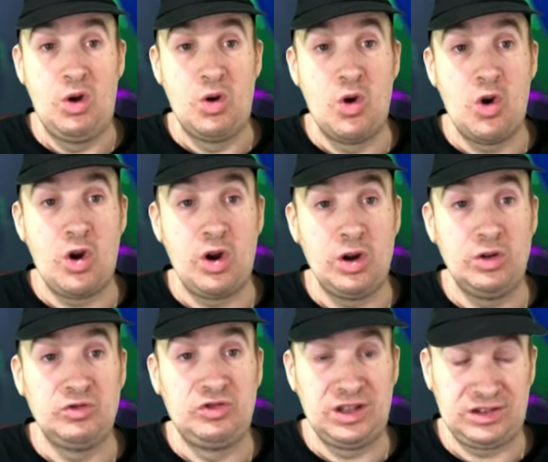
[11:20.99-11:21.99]

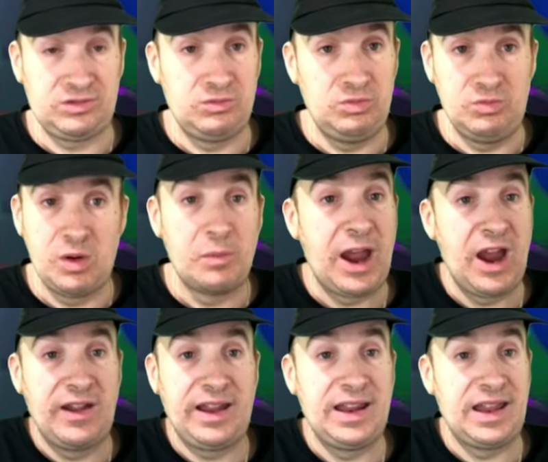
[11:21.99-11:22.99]
or just
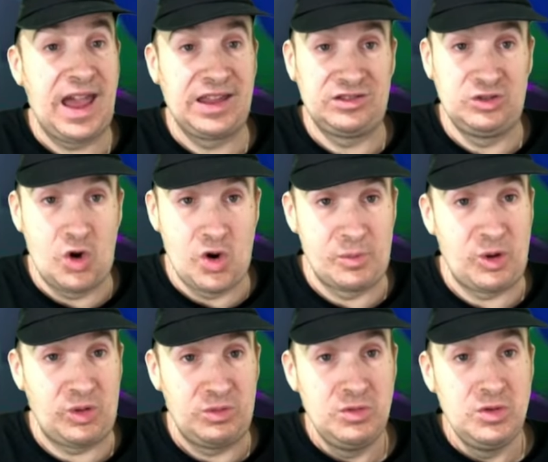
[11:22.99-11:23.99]
repairing it as
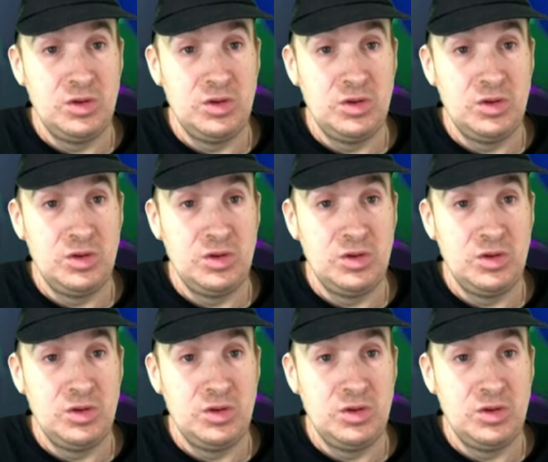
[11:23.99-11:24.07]
normal,